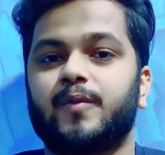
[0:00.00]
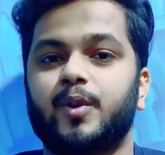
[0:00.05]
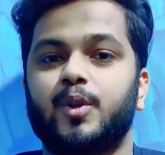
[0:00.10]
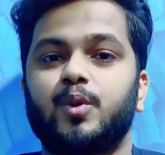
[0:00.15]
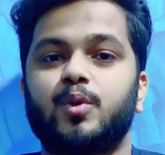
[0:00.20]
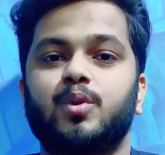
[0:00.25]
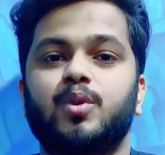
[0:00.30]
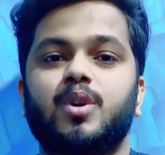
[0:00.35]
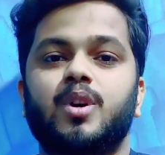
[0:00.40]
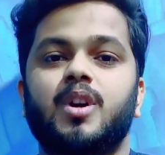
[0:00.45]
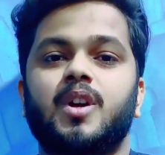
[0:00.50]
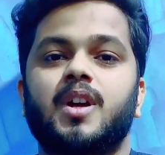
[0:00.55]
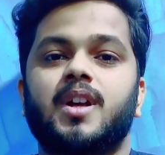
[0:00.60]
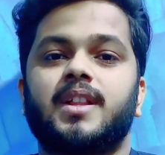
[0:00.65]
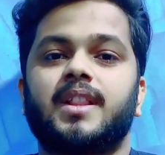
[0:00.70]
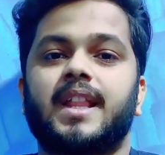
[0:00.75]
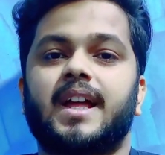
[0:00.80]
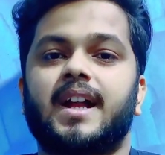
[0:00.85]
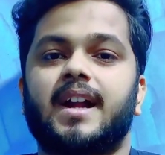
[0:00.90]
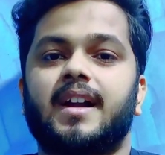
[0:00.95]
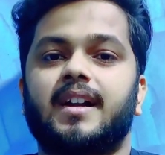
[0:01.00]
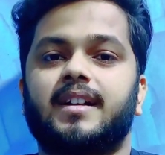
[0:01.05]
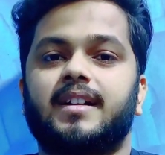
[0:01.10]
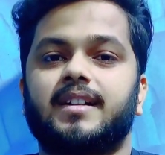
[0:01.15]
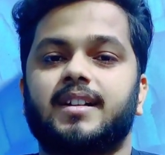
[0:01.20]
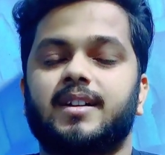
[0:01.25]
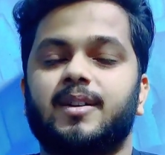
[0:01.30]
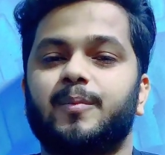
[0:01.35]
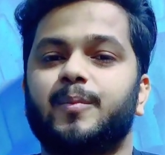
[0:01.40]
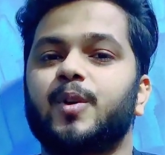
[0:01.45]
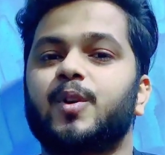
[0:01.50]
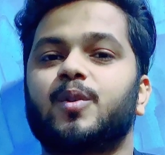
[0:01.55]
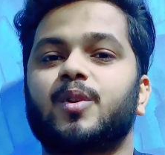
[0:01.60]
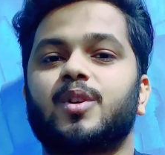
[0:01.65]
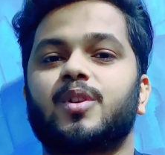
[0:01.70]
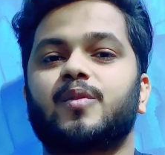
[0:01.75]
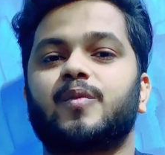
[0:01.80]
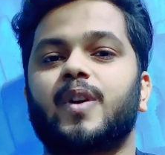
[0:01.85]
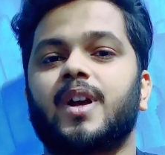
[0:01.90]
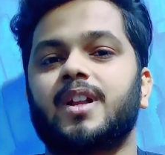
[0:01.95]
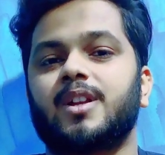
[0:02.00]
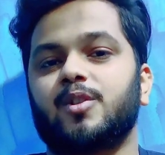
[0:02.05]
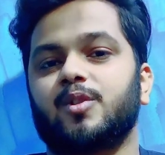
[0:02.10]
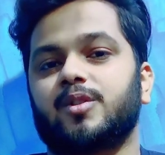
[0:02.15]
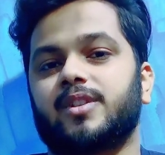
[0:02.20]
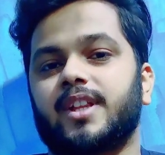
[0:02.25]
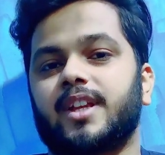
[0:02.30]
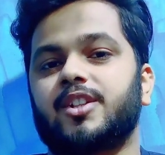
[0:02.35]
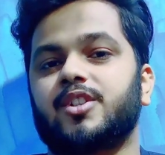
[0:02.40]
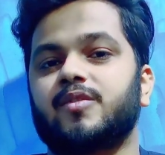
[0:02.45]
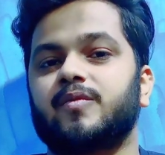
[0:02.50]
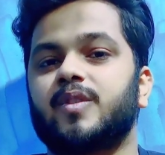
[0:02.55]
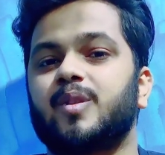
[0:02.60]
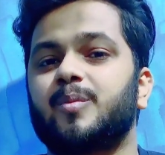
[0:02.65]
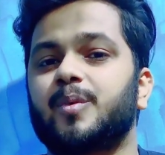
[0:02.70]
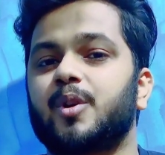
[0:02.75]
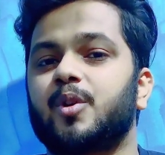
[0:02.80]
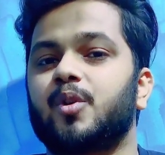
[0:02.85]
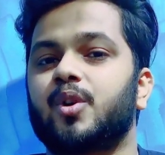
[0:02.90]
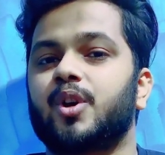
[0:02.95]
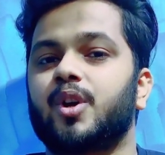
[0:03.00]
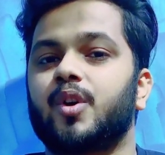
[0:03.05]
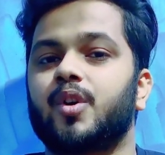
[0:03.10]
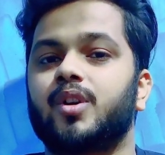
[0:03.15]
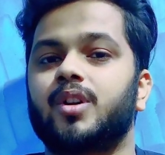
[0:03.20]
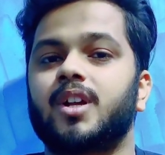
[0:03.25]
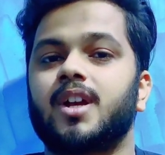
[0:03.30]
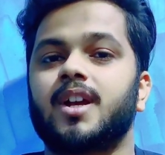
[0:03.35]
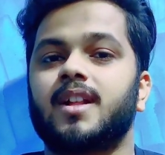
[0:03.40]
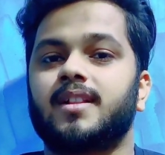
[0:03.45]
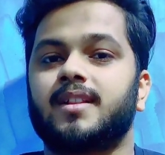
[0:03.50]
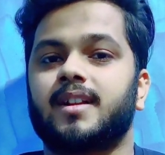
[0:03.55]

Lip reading: you, that because while your section will be going on,